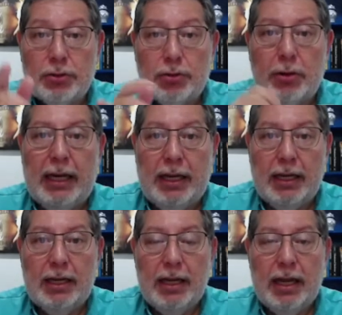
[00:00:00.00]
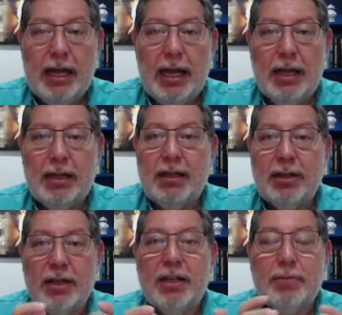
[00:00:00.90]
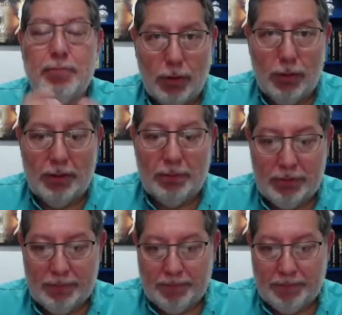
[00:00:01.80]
training and learning programs.